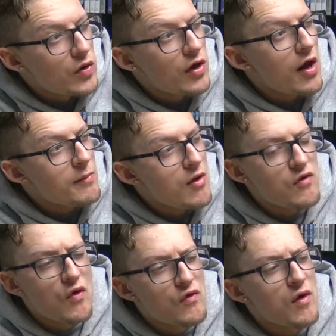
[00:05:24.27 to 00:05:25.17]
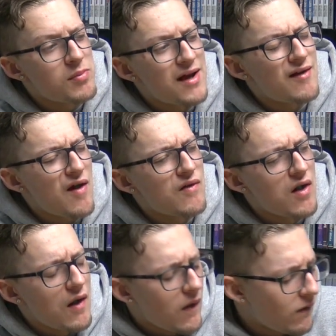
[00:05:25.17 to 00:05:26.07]
Yep, this was a bad
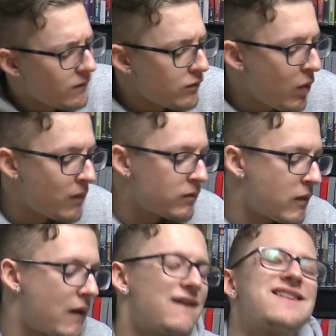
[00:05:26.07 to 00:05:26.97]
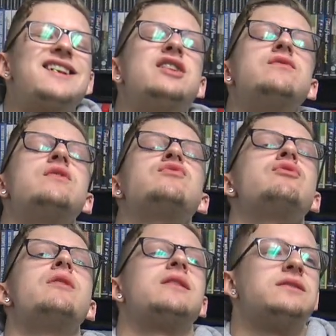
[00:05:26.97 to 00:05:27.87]
idea. I can't even
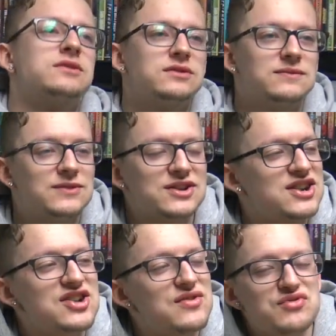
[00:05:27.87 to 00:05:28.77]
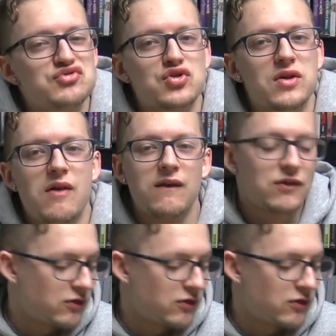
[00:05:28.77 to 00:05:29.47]
do it. I can't even do it.